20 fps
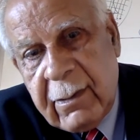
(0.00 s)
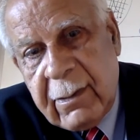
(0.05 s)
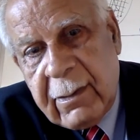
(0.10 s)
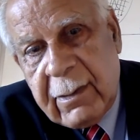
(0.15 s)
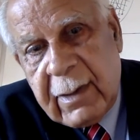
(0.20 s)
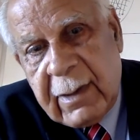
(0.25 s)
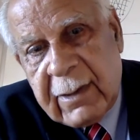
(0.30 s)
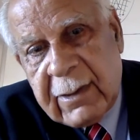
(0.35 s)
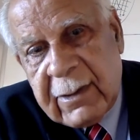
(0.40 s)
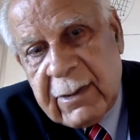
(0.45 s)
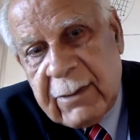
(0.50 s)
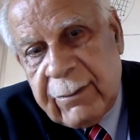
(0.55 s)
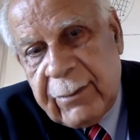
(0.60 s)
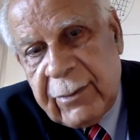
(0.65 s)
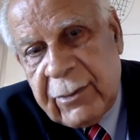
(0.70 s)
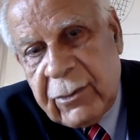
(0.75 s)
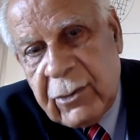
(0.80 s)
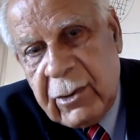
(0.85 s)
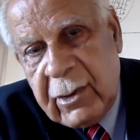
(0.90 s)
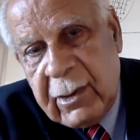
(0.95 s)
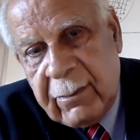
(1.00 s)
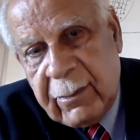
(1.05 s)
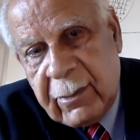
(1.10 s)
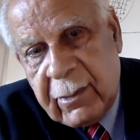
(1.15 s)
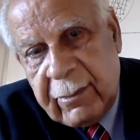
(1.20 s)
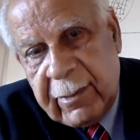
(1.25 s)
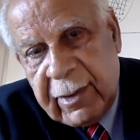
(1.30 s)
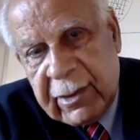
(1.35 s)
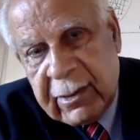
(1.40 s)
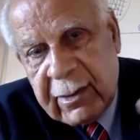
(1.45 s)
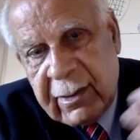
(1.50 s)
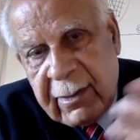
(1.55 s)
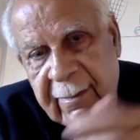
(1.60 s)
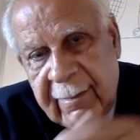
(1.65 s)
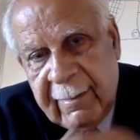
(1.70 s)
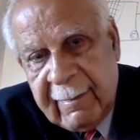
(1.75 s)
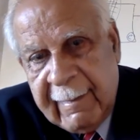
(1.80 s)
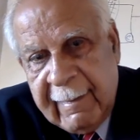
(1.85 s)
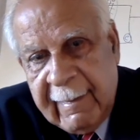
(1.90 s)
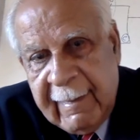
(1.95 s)
Texas Petroleum Commission.
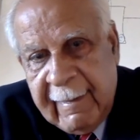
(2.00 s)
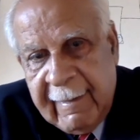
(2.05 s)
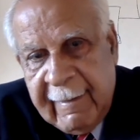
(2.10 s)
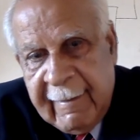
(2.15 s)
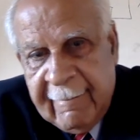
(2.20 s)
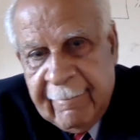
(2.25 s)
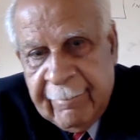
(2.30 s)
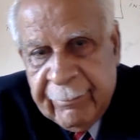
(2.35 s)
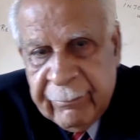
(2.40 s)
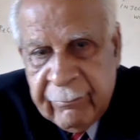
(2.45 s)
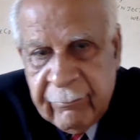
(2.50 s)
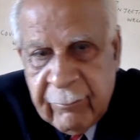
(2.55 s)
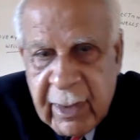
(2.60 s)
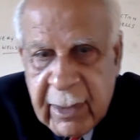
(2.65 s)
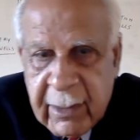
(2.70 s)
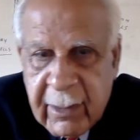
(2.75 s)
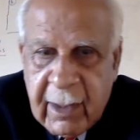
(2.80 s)
But